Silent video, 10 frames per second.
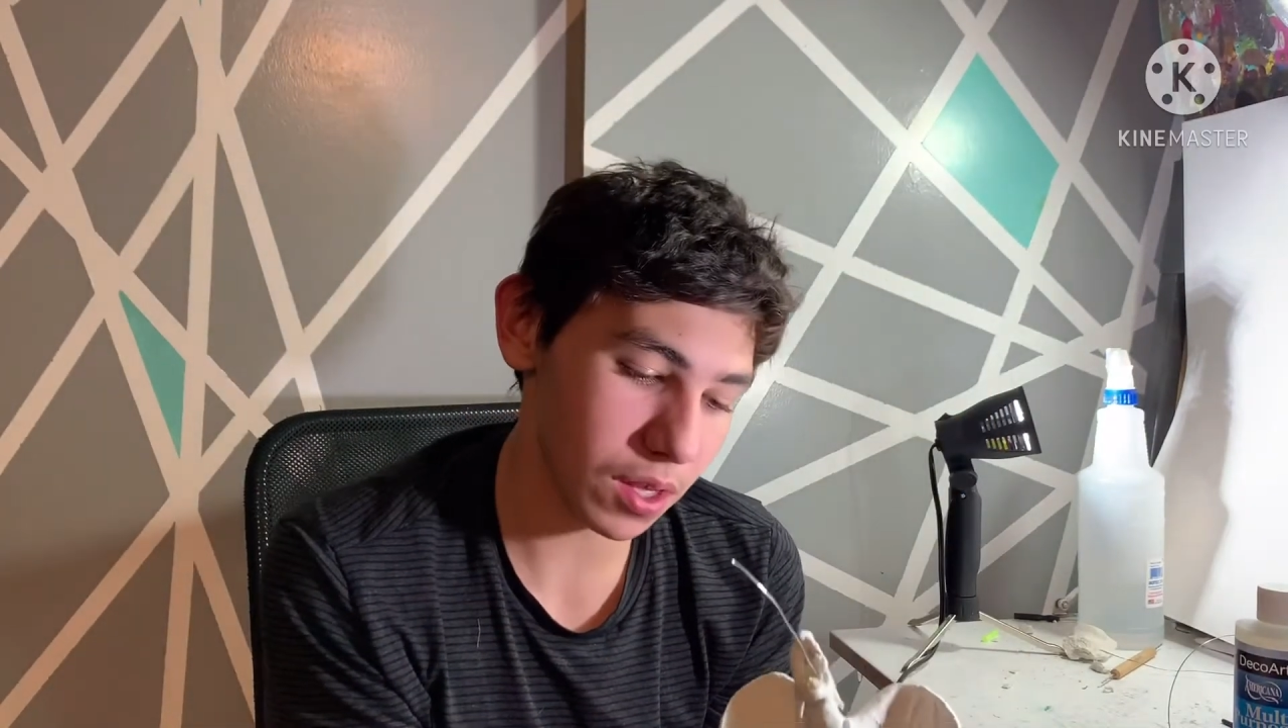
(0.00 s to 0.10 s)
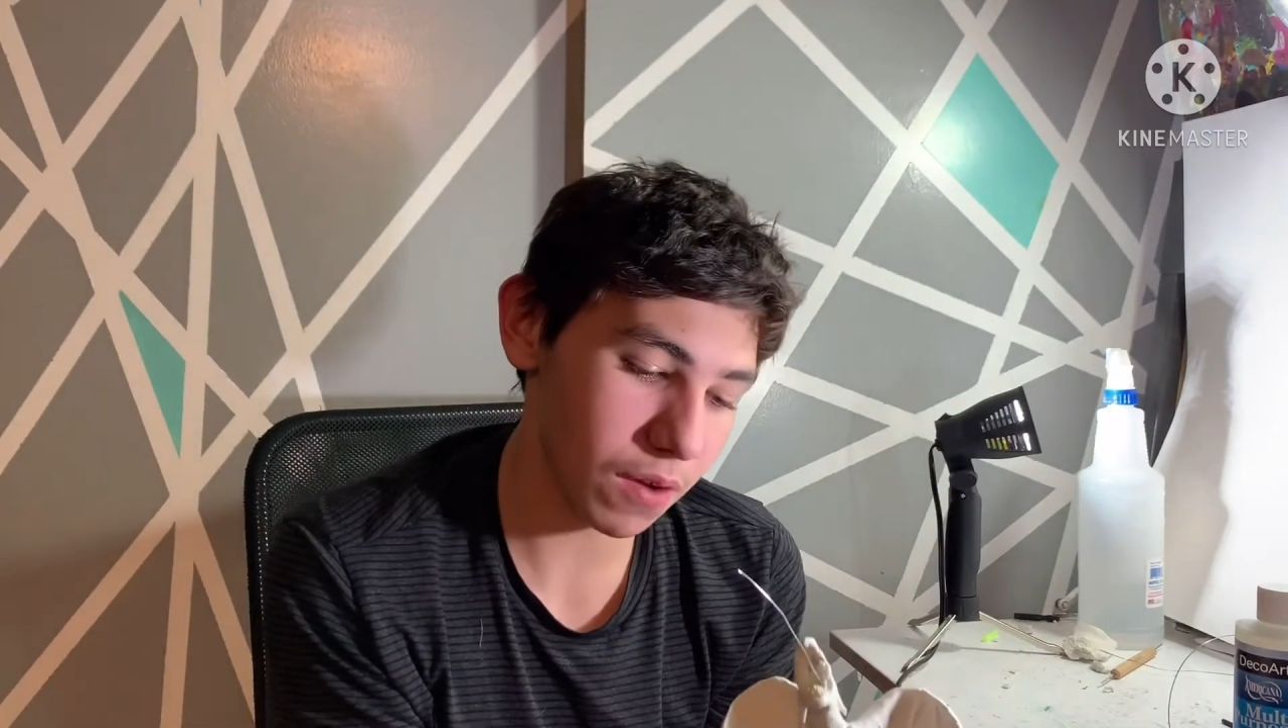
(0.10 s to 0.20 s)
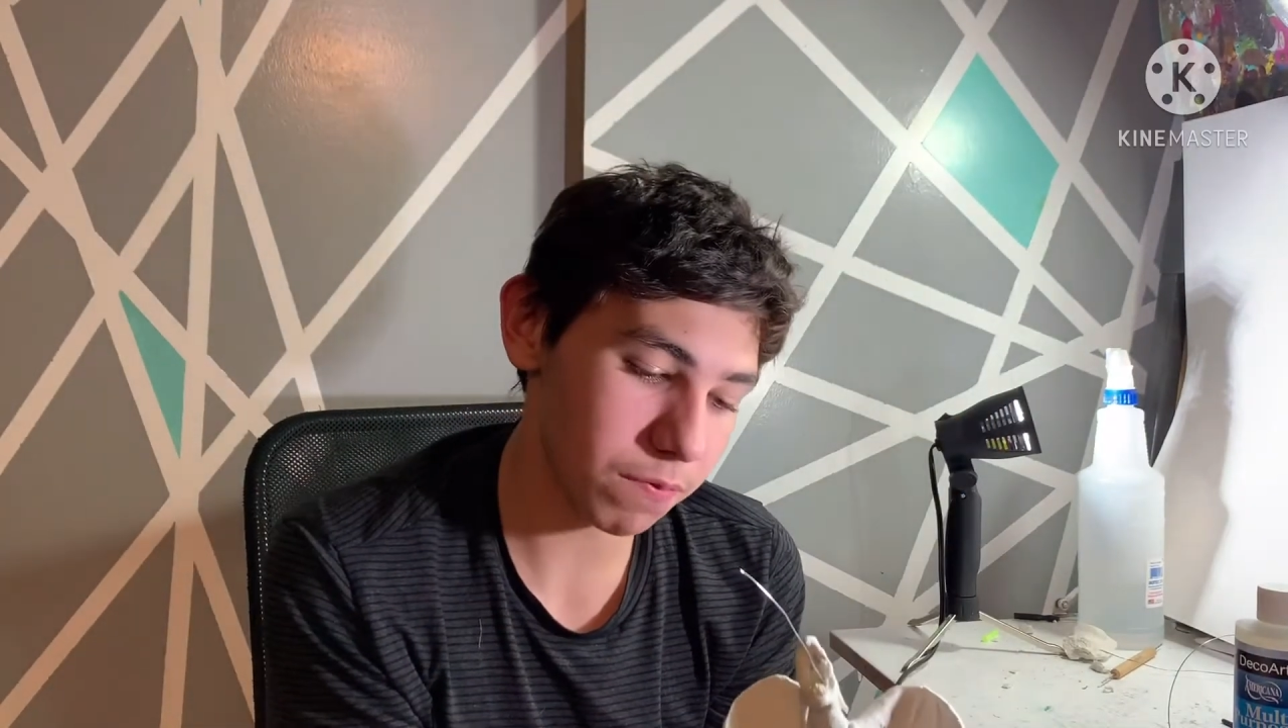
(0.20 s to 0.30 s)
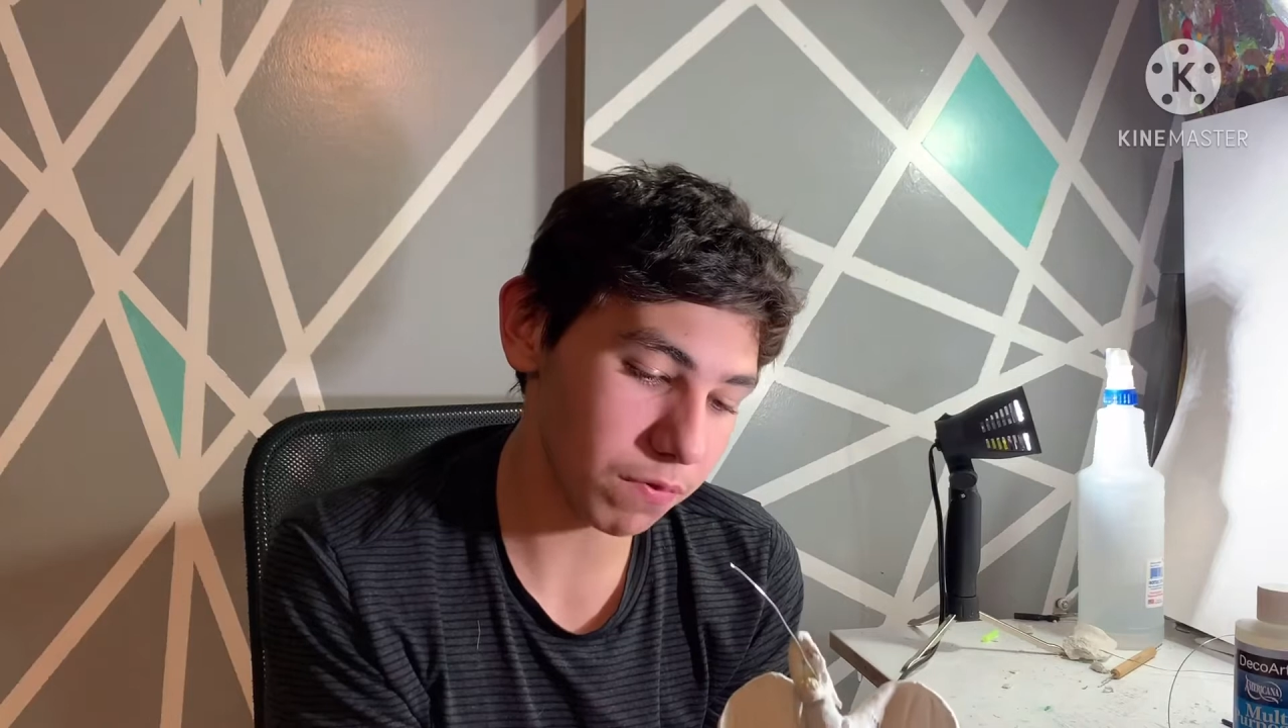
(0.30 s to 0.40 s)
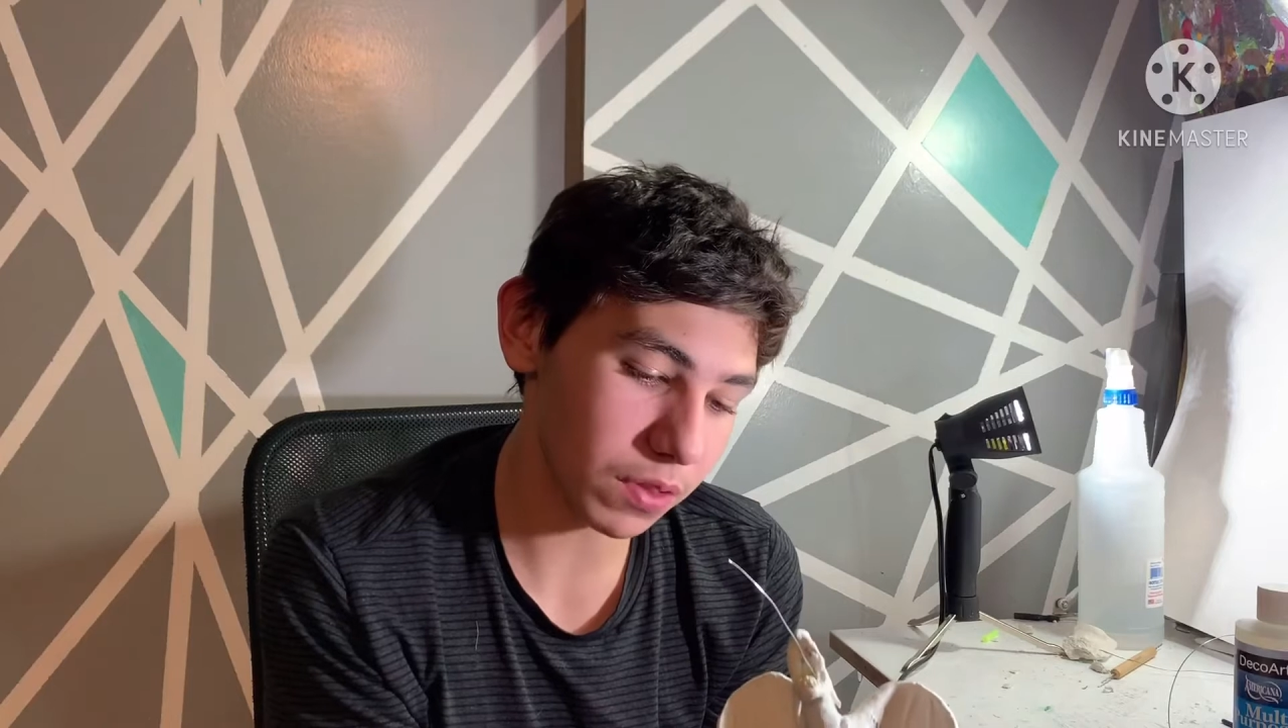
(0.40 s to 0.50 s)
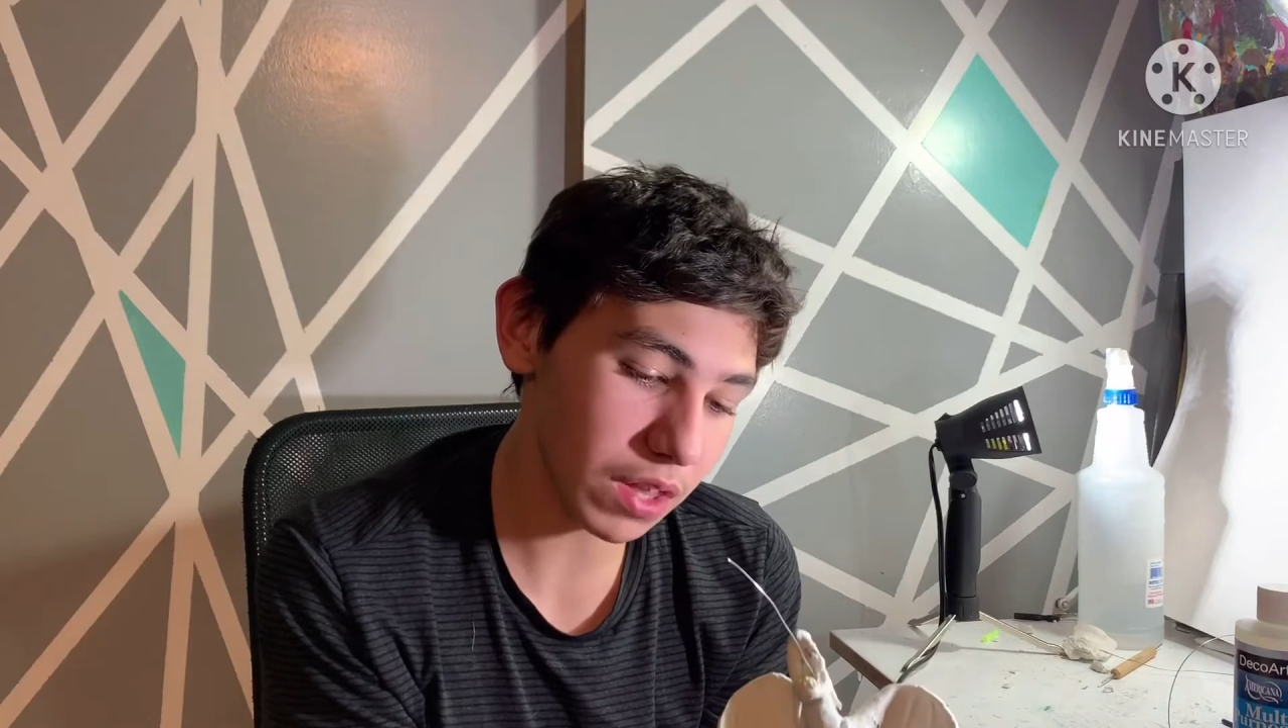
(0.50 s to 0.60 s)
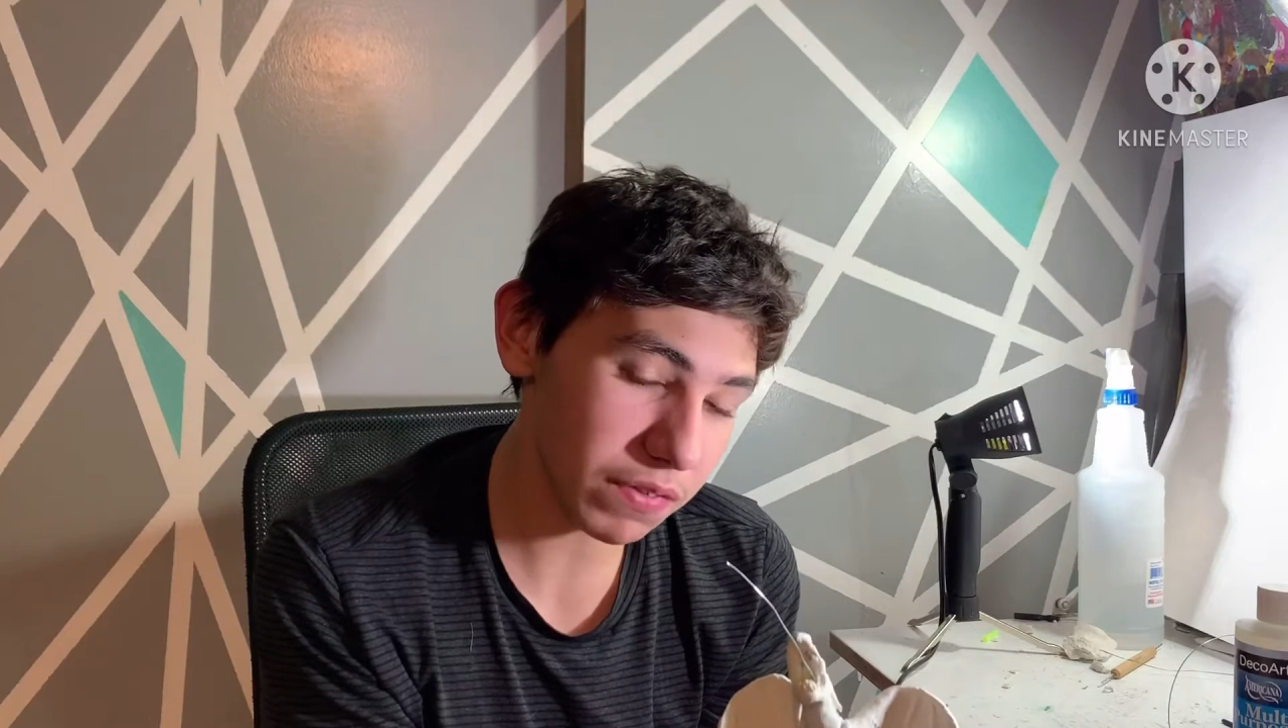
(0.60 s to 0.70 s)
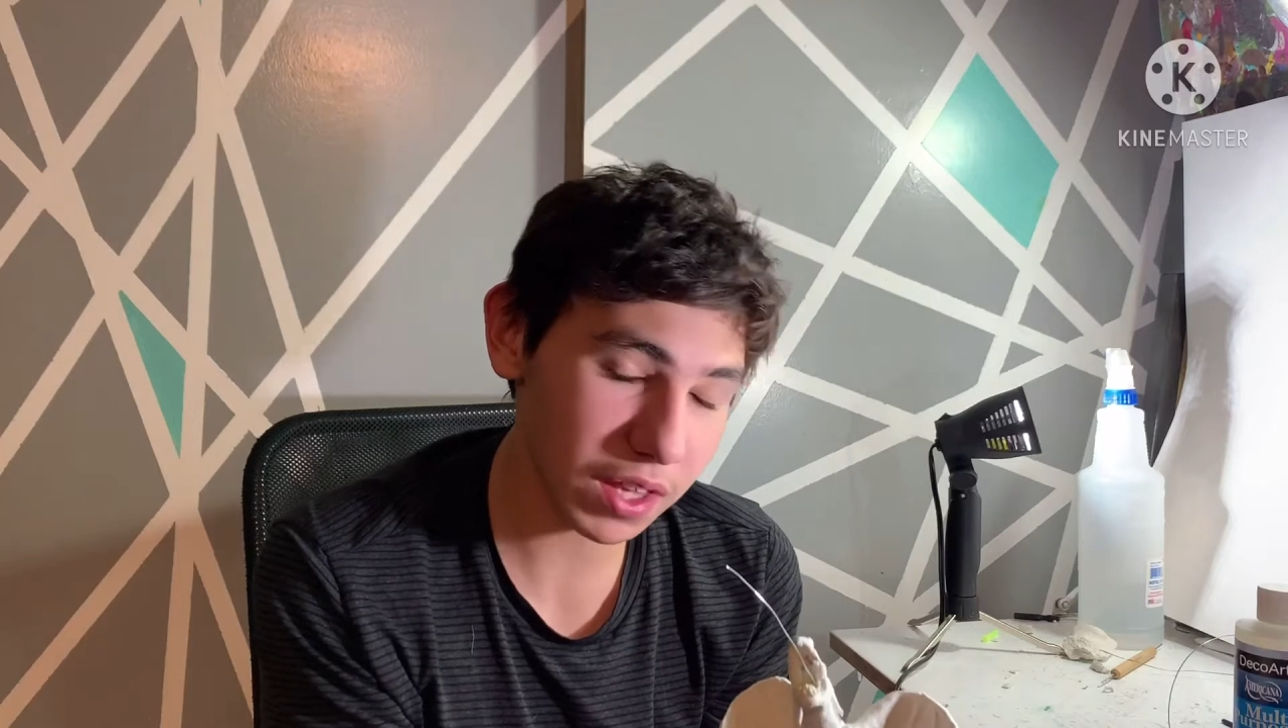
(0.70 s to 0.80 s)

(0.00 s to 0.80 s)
of leaving